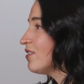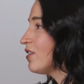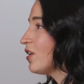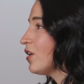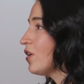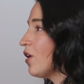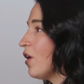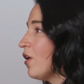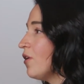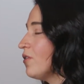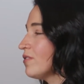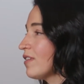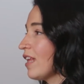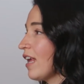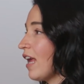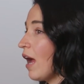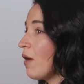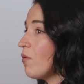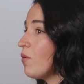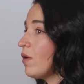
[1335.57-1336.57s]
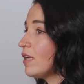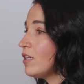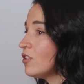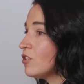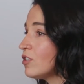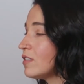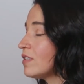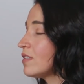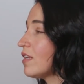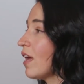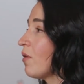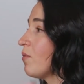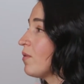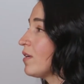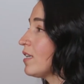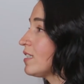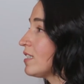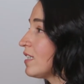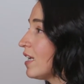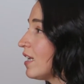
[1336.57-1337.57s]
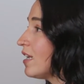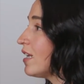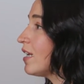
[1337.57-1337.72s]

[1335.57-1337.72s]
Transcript: Like, I want to send